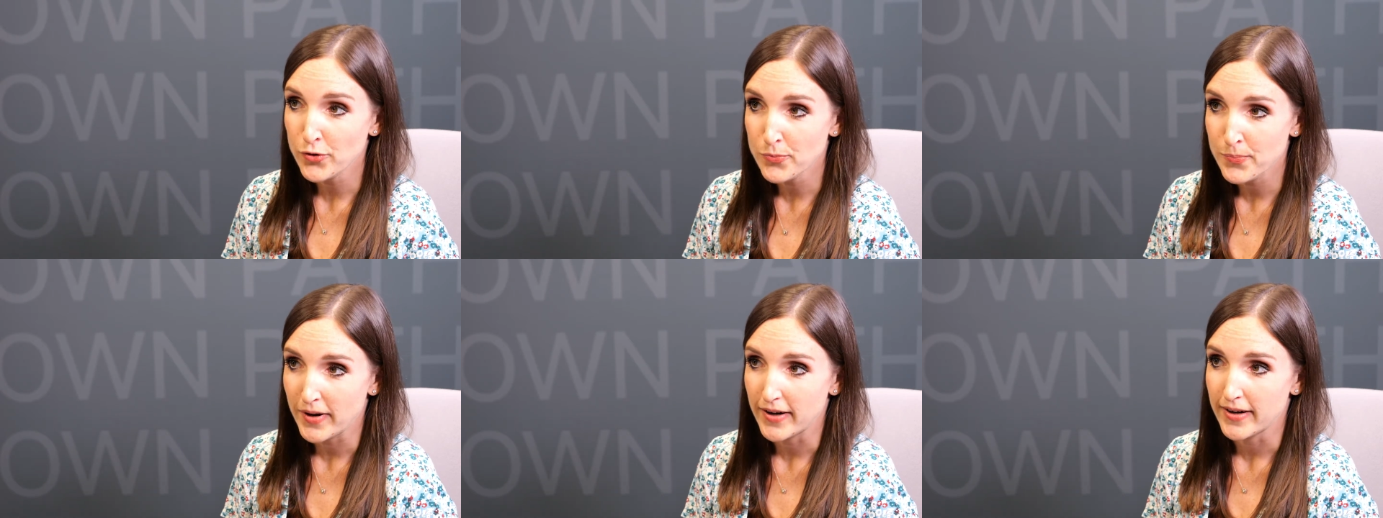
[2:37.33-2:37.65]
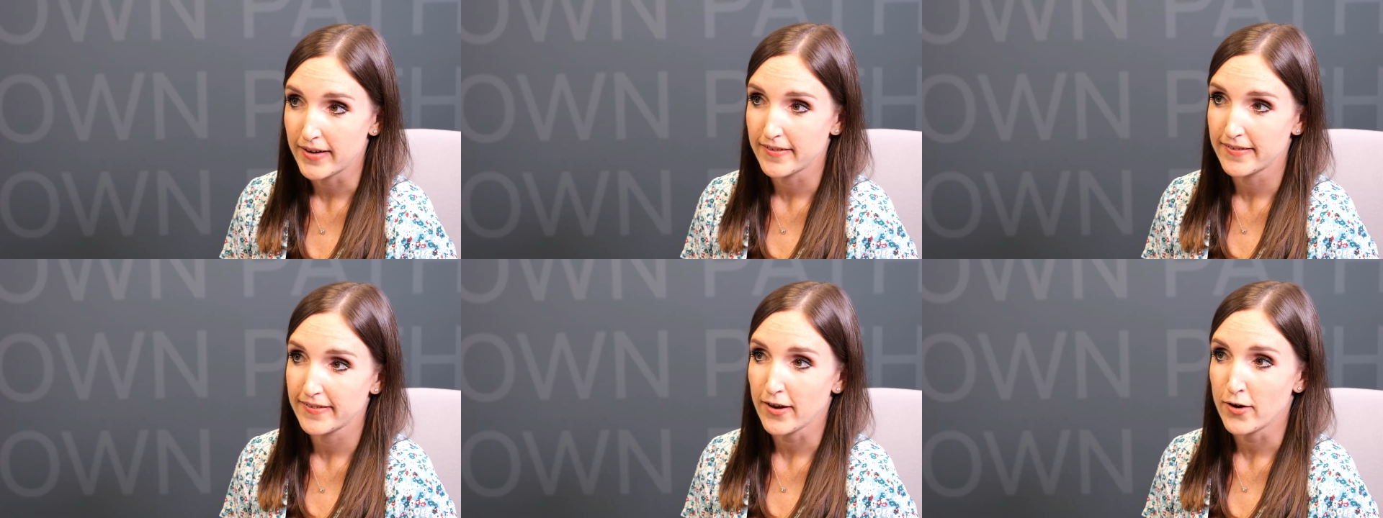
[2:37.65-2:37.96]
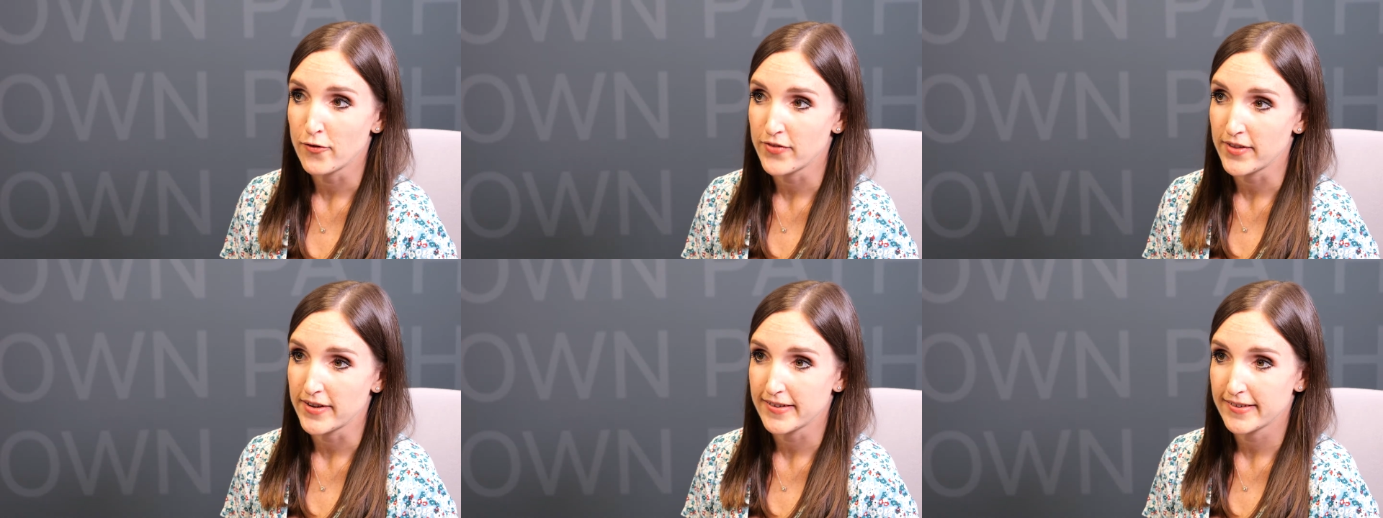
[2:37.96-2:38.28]
parts of
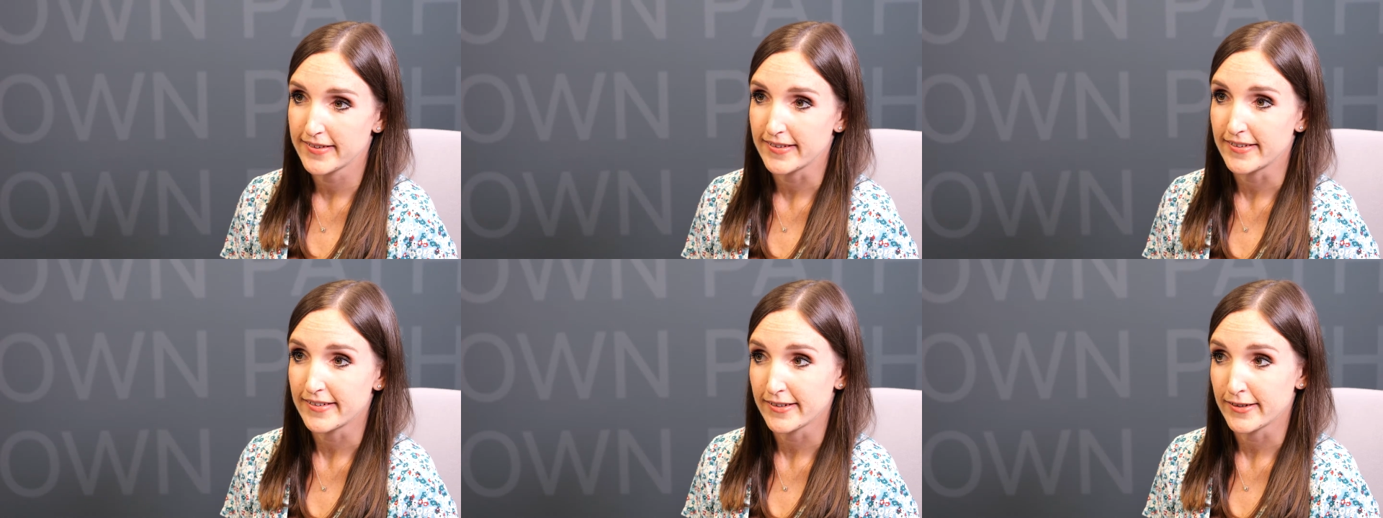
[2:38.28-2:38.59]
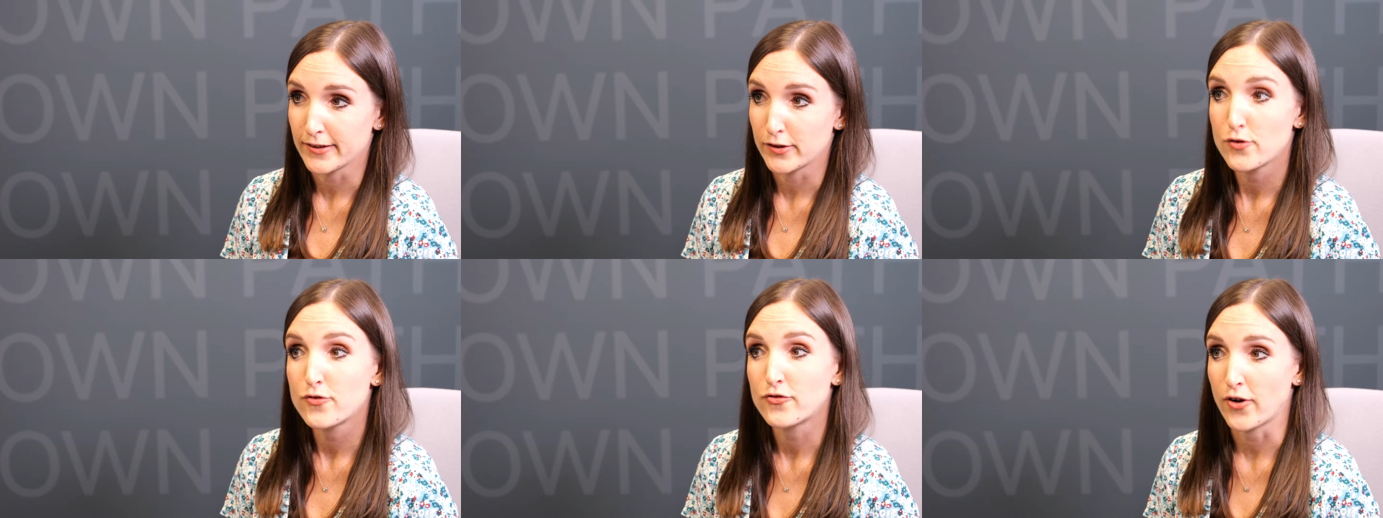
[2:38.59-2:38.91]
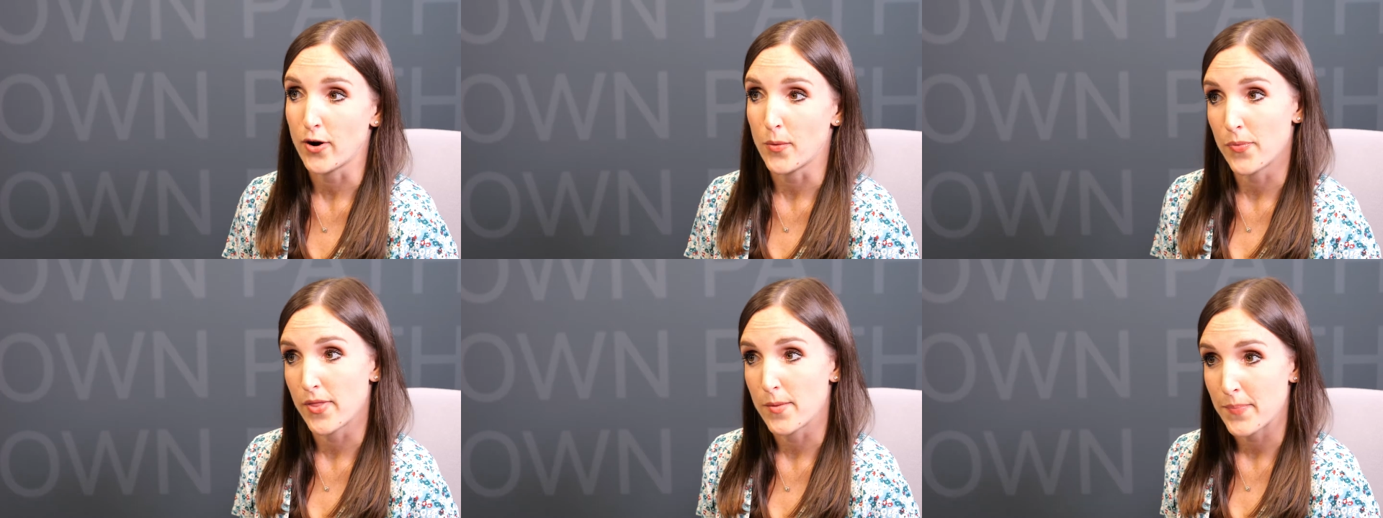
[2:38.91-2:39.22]
the decision
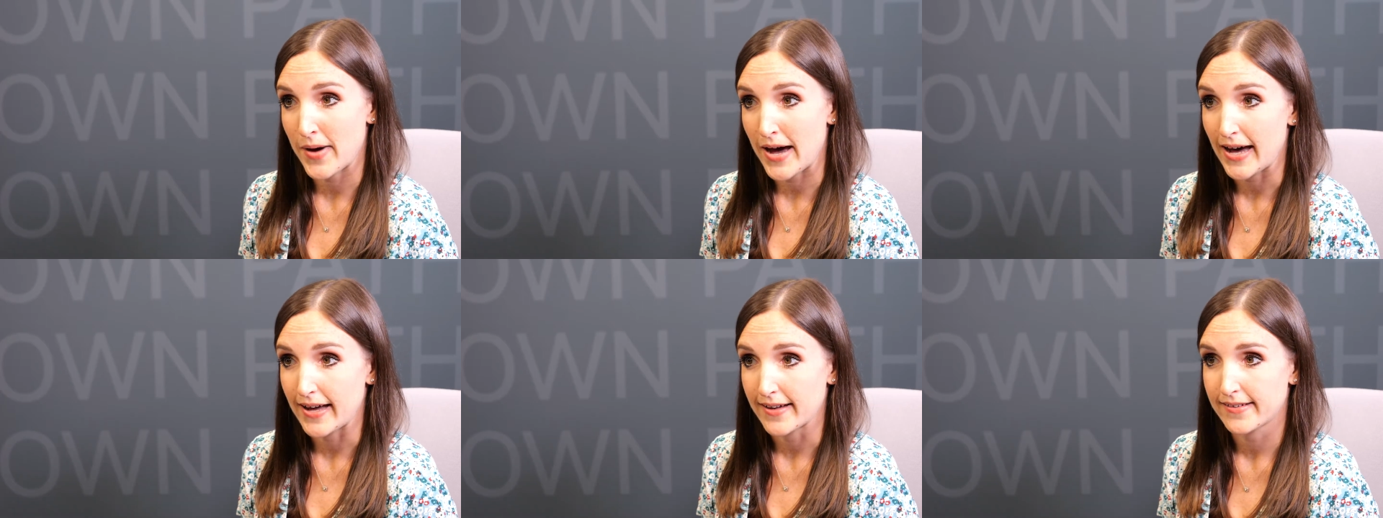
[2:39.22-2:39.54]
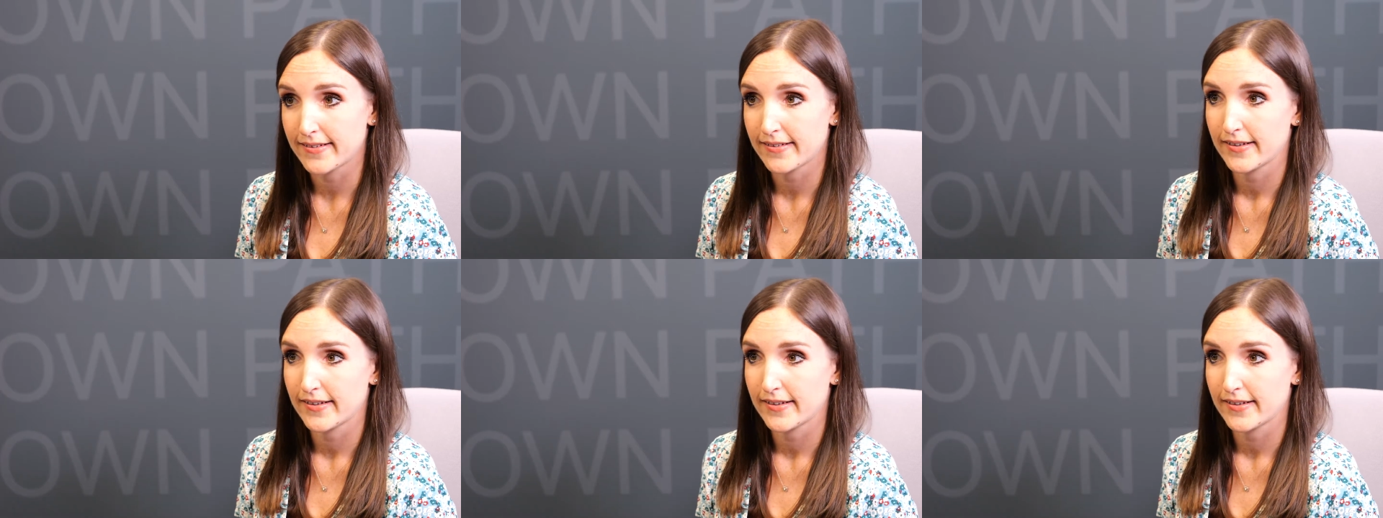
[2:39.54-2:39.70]
from the bad.